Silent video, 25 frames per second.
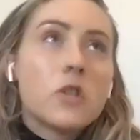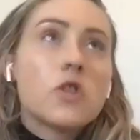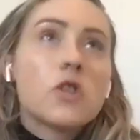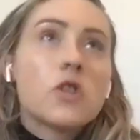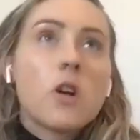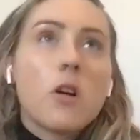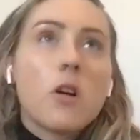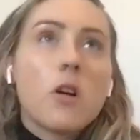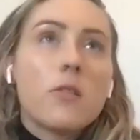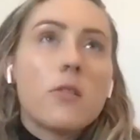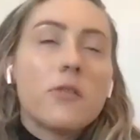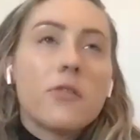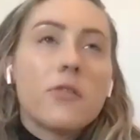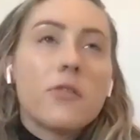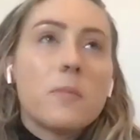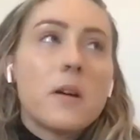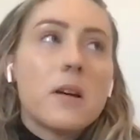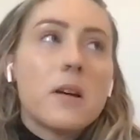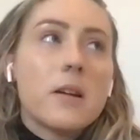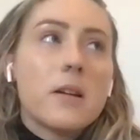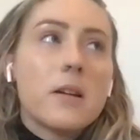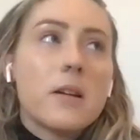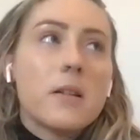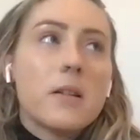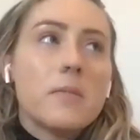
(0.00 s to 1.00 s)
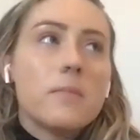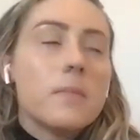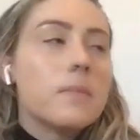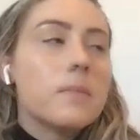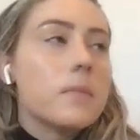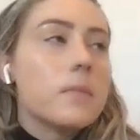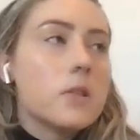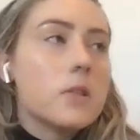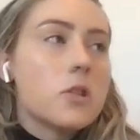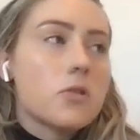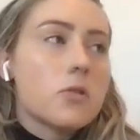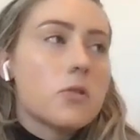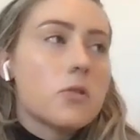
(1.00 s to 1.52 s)
start from a
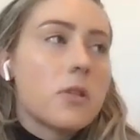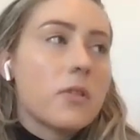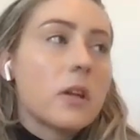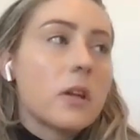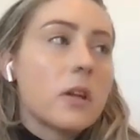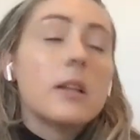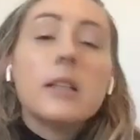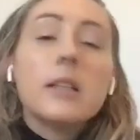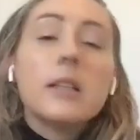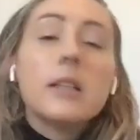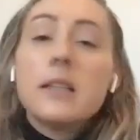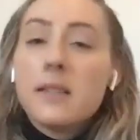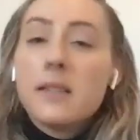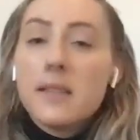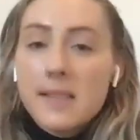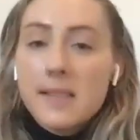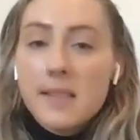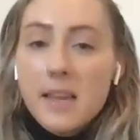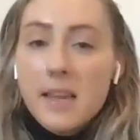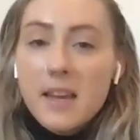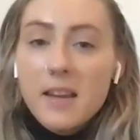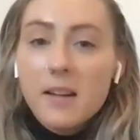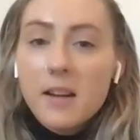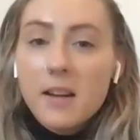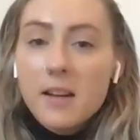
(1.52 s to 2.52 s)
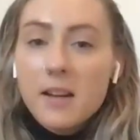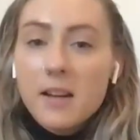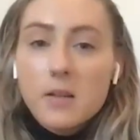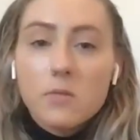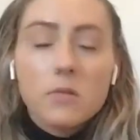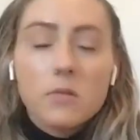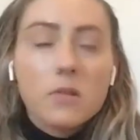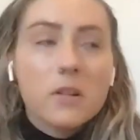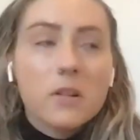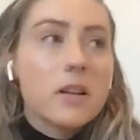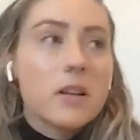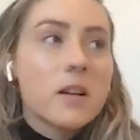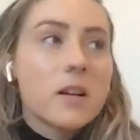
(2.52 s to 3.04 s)
sort of a clean slate, as
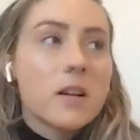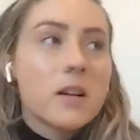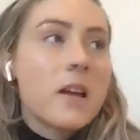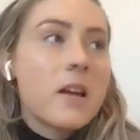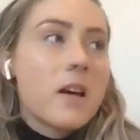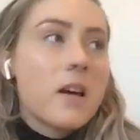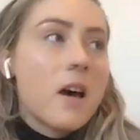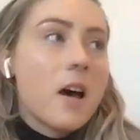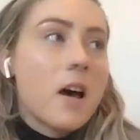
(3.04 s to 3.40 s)
it were.